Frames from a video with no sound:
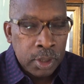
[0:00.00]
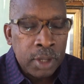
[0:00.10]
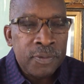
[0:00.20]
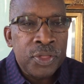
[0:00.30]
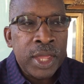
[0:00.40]

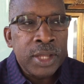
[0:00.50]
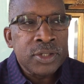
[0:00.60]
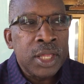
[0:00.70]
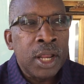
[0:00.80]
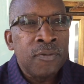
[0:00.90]
of things
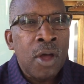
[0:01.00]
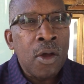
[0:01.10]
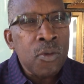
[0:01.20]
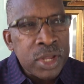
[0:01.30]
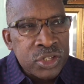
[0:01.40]
that I've
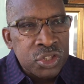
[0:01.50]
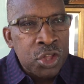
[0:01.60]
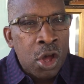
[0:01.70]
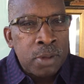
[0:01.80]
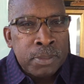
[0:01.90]
always
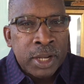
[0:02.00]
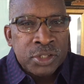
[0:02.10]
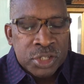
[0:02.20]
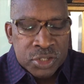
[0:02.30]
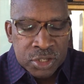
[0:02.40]
thought, but I
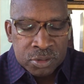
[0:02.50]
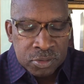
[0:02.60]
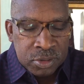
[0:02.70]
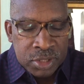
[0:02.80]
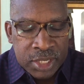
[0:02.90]
just
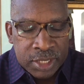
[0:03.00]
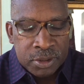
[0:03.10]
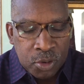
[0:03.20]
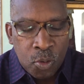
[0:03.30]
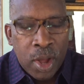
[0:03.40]

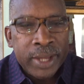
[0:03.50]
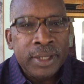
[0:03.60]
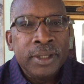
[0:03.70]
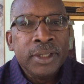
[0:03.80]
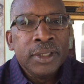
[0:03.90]
didn't quite
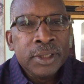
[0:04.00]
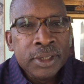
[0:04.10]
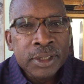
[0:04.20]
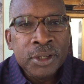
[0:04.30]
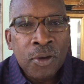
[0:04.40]

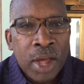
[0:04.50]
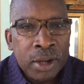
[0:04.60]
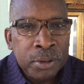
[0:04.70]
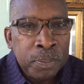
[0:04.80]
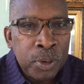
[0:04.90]
know
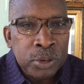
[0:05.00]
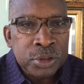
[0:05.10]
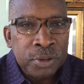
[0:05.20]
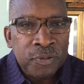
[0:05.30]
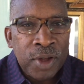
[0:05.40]
how to approach
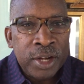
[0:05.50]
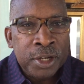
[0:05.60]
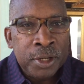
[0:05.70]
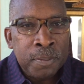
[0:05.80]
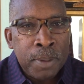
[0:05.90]
it or find it
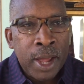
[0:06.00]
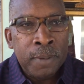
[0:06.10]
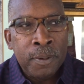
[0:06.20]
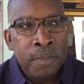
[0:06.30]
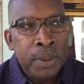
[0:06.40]
in the
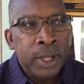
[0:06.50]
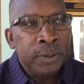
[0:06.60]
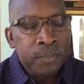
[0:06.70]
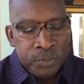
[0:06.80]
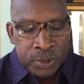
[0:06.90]
Bible.
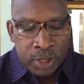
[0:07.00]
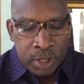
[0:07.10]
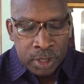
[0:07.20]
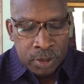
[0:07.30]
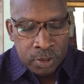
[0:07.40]
But
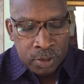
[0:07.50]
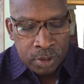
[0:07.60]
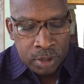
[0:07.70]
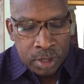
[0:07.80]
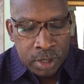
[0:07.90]

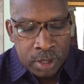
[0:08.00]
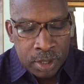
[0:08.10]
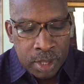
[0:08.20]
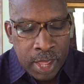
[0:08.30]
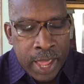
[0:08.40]

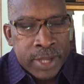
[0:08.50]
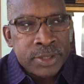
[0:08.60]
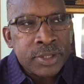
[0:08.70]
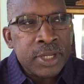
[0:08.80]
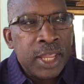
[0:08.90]

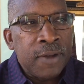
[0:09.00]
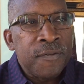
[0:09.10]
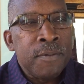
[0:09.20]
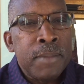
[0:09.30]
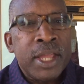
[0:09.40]
as
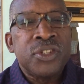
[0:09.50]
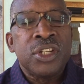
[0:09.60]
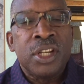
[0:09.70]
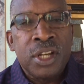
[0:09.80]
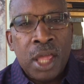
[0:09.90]

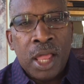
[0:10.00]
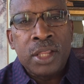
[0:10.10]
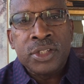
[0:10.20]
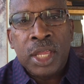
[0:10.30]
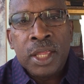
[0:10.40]
information and
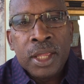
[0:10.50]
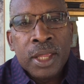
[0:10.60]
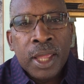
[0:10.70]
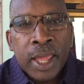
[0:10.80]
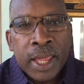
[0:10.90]
knowledge
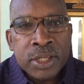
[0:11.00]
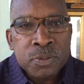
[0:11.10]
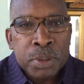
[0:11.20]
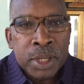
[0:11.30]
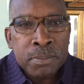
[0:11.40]
has
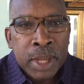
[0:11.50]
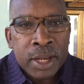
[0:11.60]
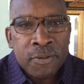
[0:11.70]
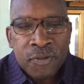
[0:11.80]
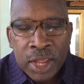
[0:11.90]
been
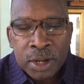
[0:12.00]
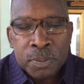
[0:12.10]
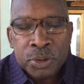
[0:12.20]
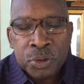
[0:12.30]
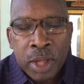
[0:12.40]
made
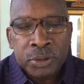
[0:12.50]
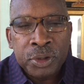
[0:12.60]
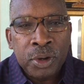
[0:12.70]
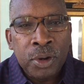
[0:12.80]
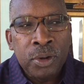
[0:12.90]
available throughout
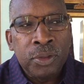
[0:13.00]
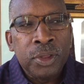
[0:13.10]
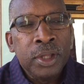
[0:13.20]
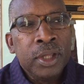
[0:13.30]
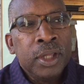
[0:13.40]
the earth,